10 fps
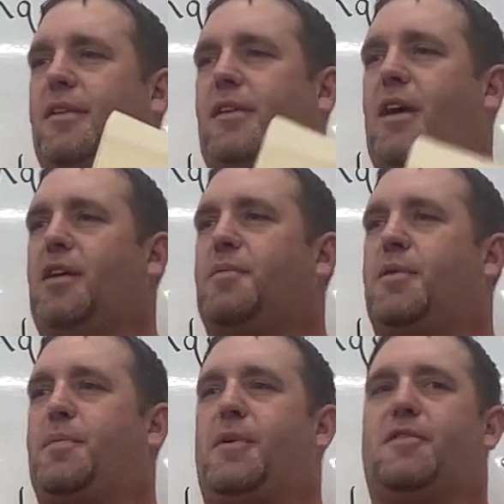Okay,
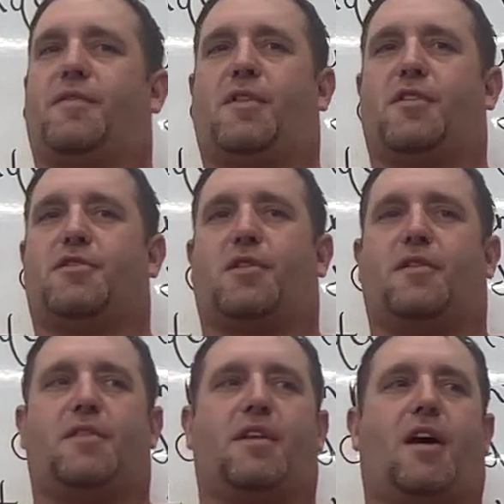put a piece of furniture
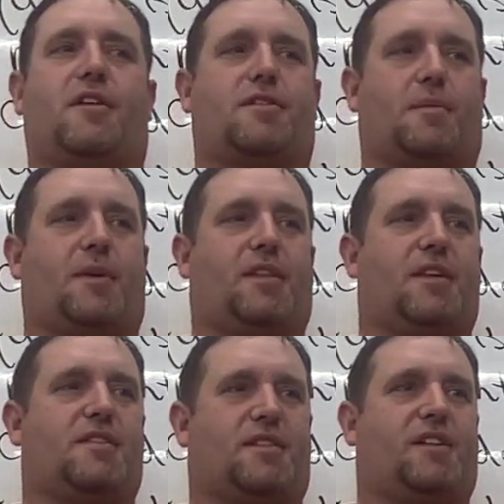over that, something like
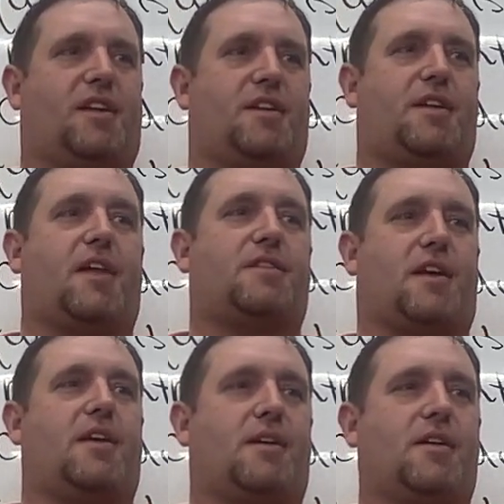this, it's gonna dent
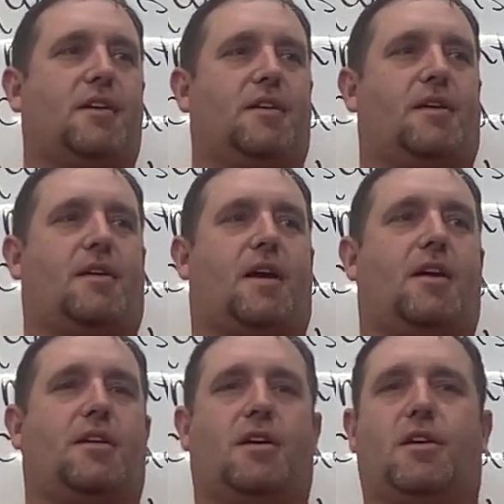it, all right?